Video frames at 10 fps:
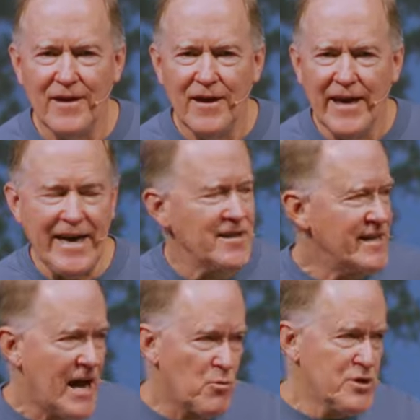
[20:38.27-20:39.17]
And, and
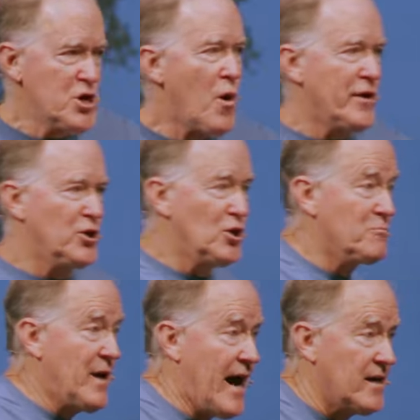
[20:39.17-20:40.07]
I would know I could look
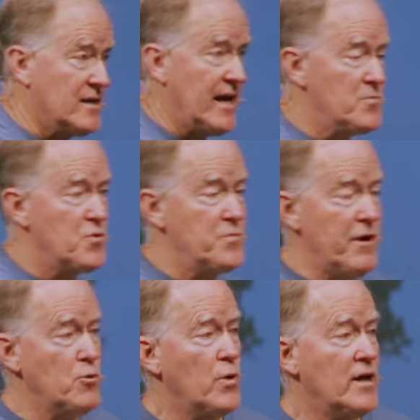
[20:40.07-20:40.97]
back and I had
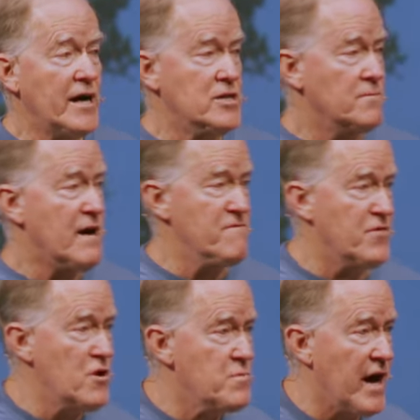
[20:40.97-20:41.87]
prepared well, I'd done my
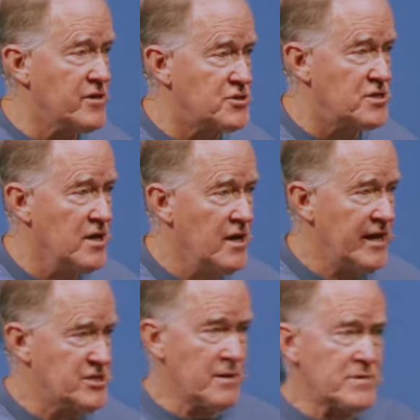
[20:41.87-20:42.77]
very best. And
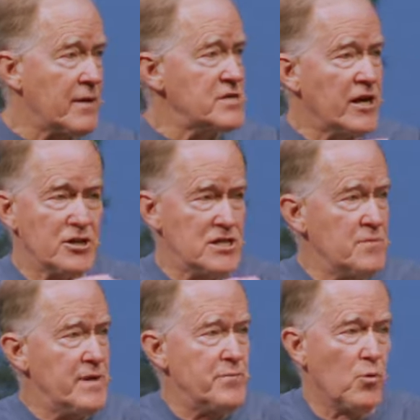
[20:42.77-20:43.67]
sometimes I could see
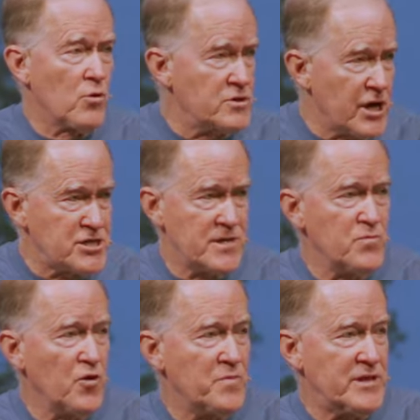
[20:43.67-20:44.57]
people were touched and
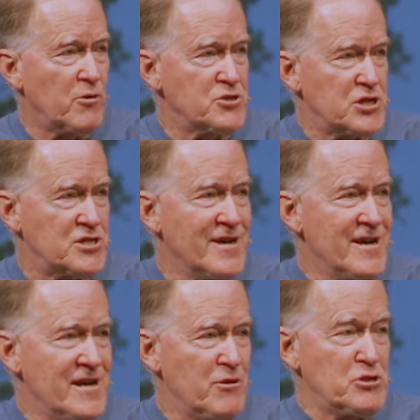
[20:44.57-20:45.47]
moved, but there was this,
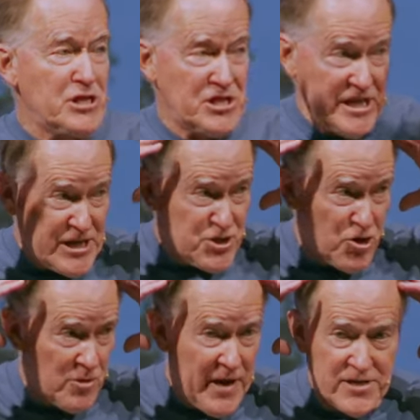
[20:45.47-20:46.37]
there was this
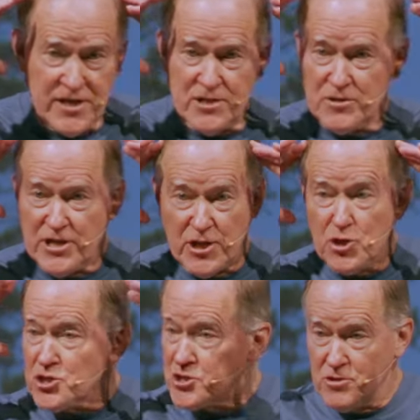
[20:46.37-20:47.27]
internal message just saying, you,
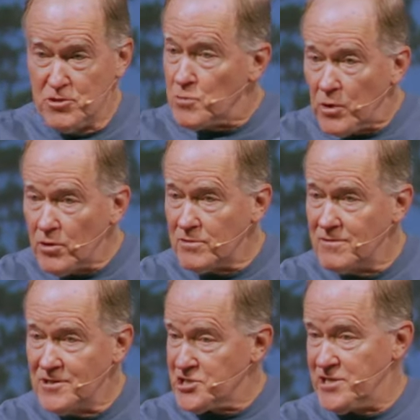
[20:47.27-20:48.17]
just, you blew it,
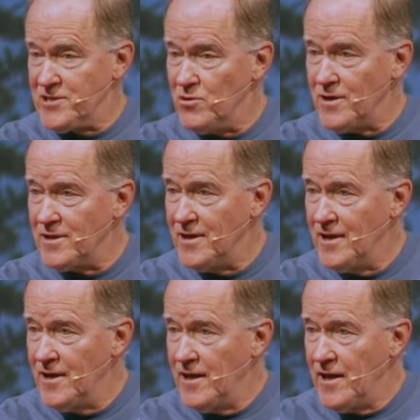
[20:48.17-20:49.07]
you just didn't do it.
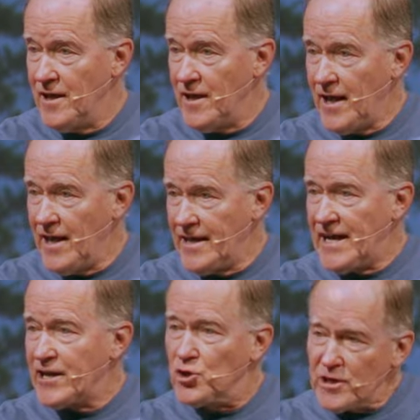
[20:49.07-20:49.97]
And, and
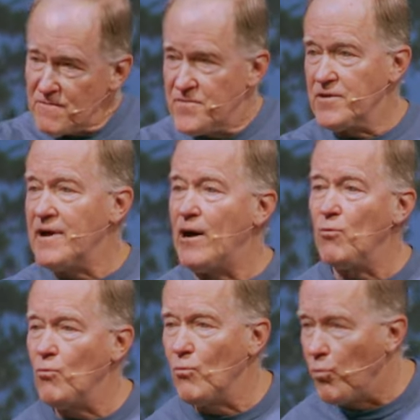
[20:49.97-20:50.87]
I couldn't figure out
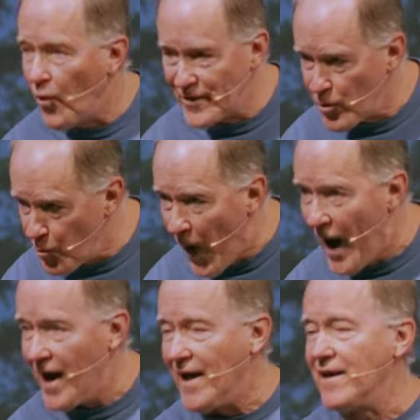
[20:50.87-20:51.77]
what or
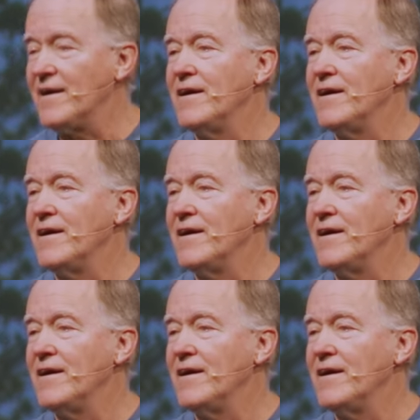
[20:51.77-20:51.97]
why.